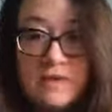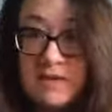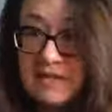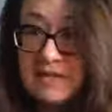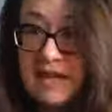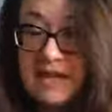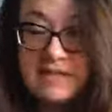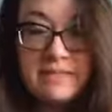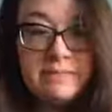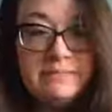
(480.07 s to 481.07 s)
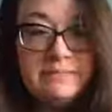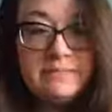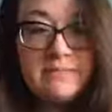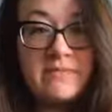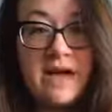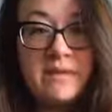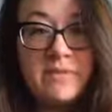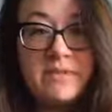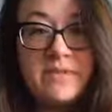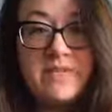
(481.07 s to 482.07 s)
our site.
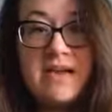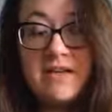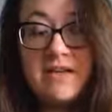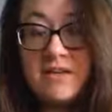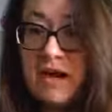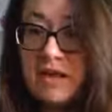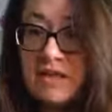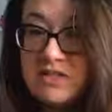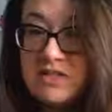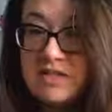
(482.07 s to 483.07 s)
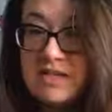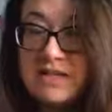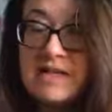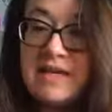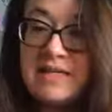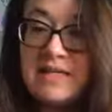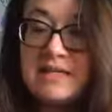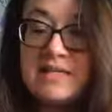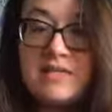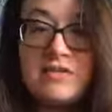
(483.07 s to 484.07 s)
There was an ethnologist in the 19th
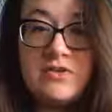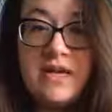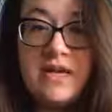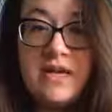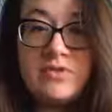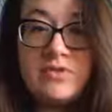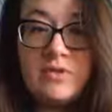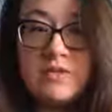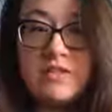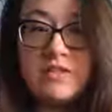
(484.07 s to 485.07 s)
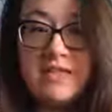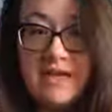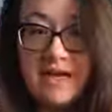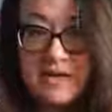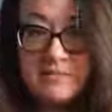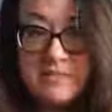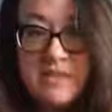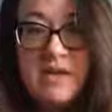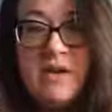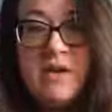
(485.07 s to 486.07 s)
century named George Gibbs
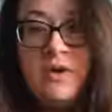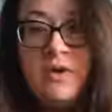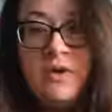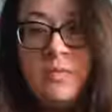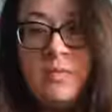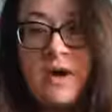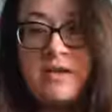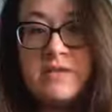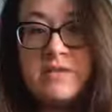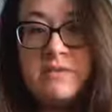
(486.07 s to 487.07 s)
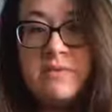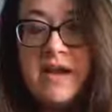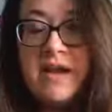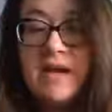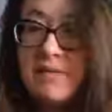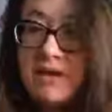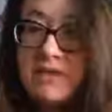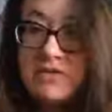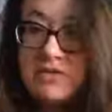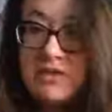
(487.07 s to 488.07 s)
who was writing about
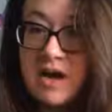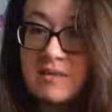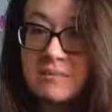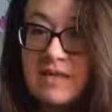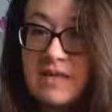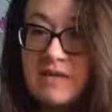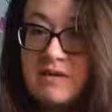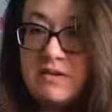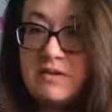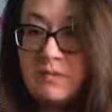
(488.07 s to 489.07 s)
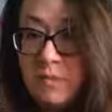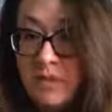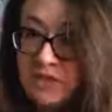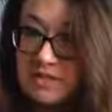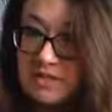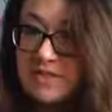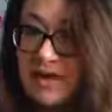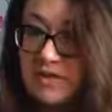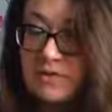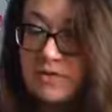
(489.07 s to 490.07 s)
the tribes in Washington
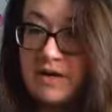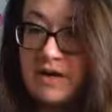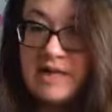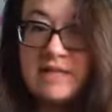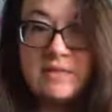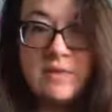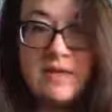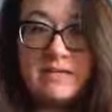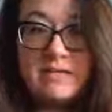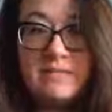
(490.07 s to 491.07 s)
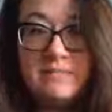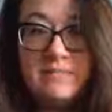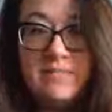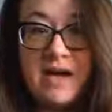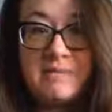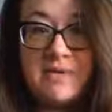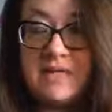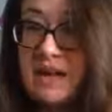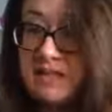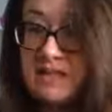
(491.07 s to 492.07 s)
Territory as it was in
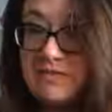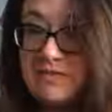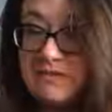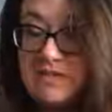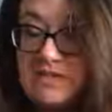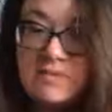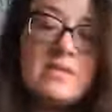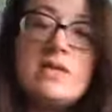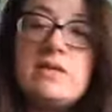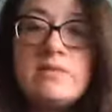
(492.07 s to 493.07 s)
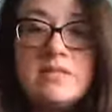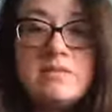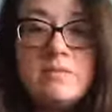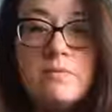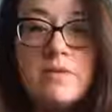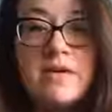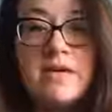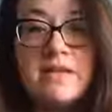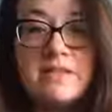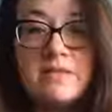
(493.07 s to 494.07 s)
the 1850s when he was
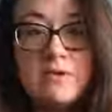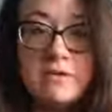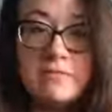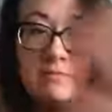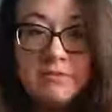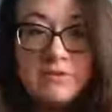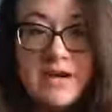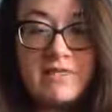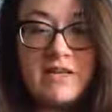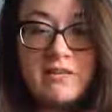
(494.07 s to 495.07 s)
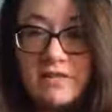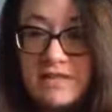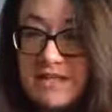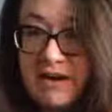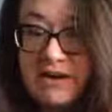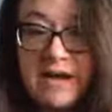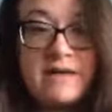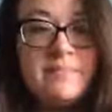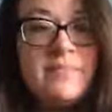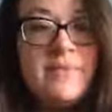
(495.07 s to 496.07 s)
working or traveling through this
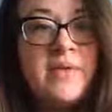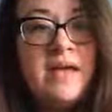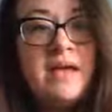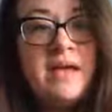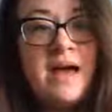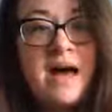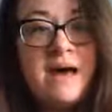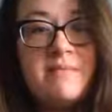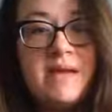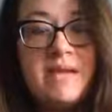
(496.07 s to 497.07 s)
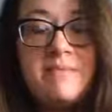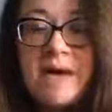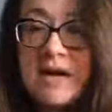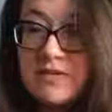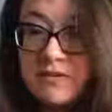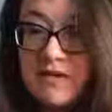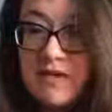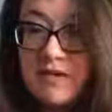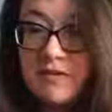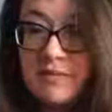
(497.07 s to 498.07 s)
area. And he passed through
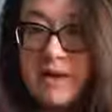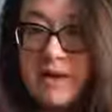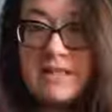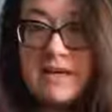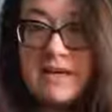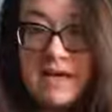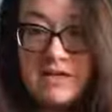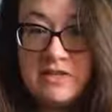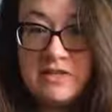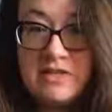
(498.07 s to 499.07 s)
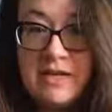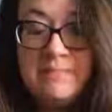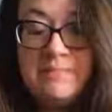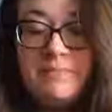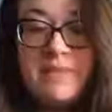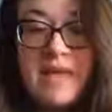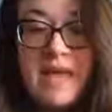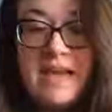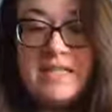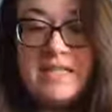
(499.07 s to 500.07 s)
Vancouver Barracks occasionally,
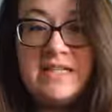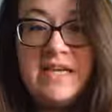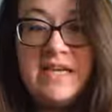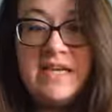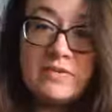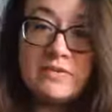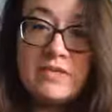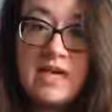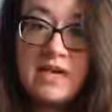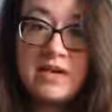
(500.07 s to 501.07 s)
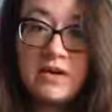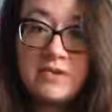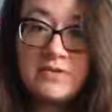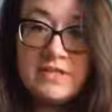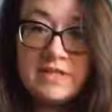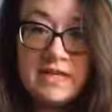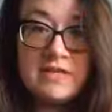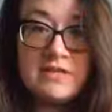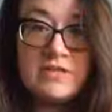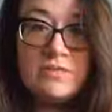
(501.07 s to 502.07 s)
and he owned a Coast
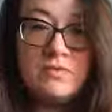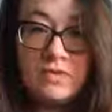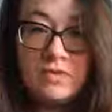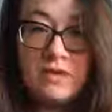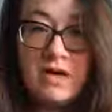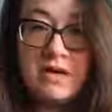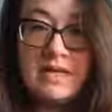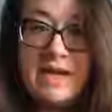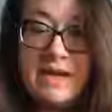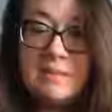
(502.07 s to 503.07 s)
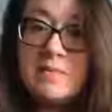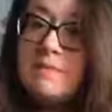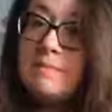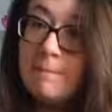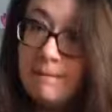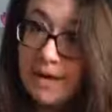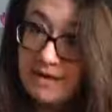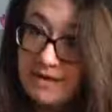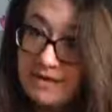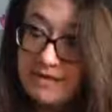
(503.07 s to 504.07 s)
Salish wool dog named
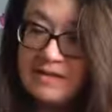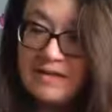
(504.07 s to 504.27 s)
Mutton,